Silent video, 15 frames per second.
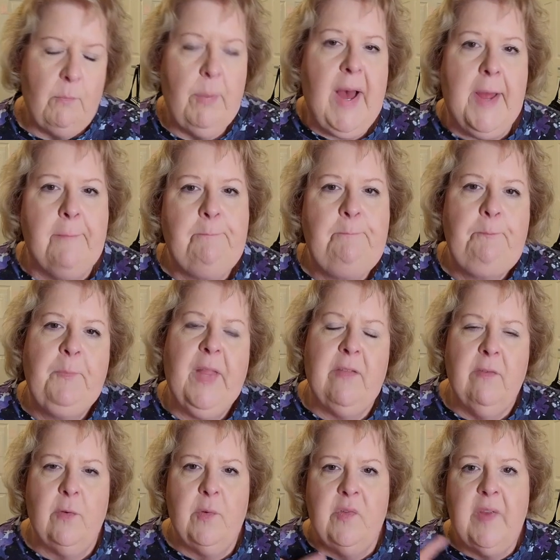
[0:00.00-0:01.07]
But
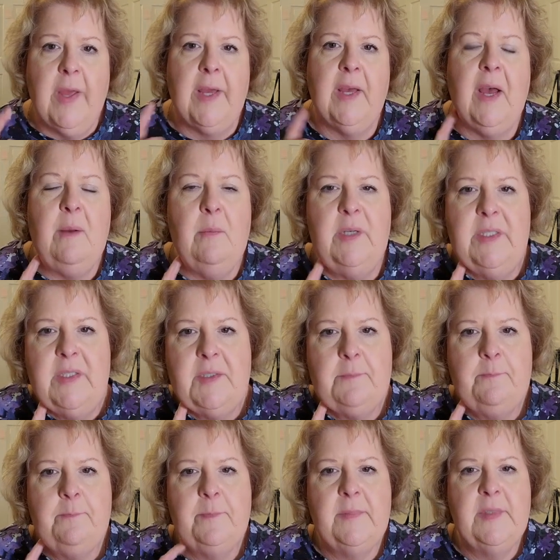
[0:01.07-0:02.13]
as I was saying, I was
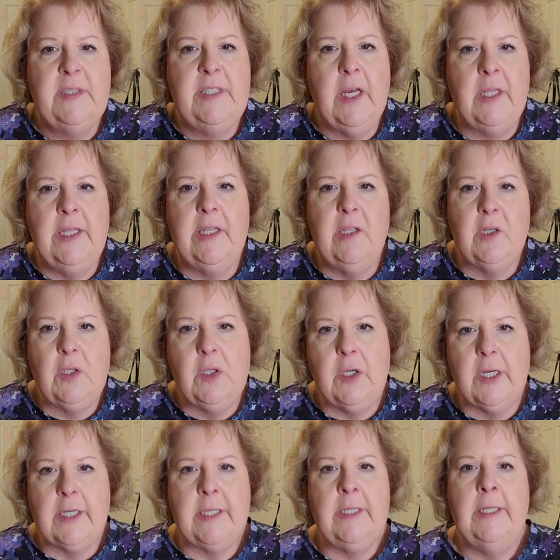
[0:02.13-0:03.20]
telling the
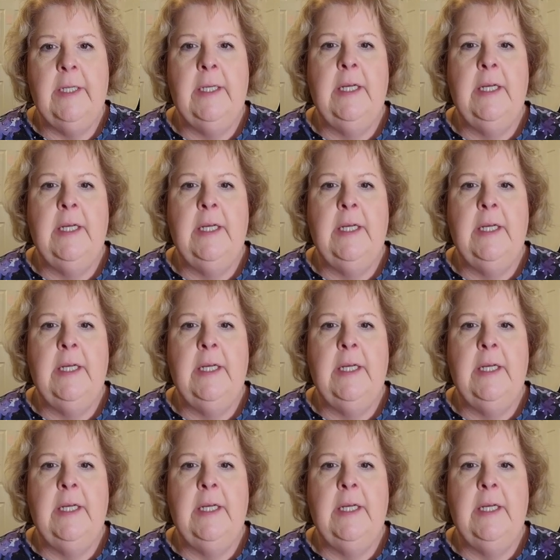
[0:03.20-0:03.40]
clerk,